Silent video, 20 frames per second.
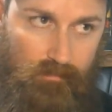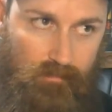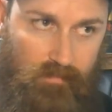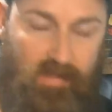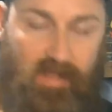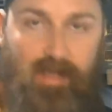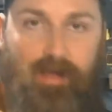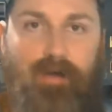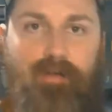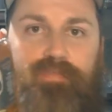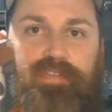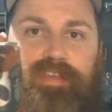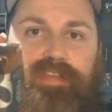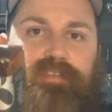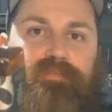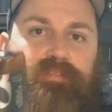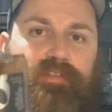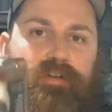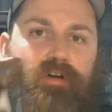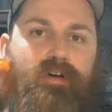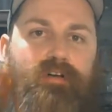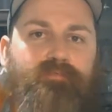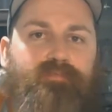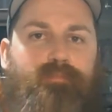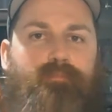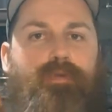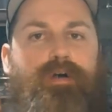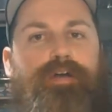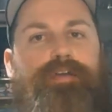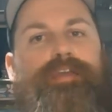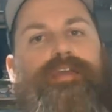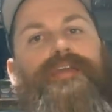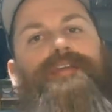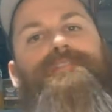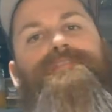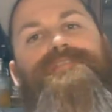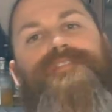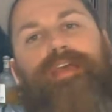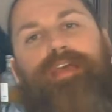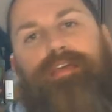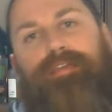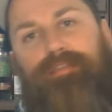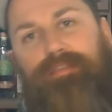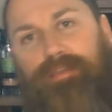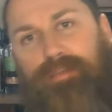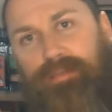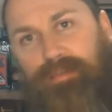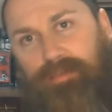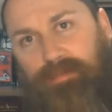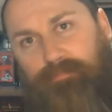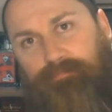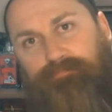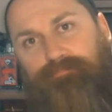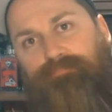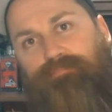yeah, of the Vinaya from my end and the,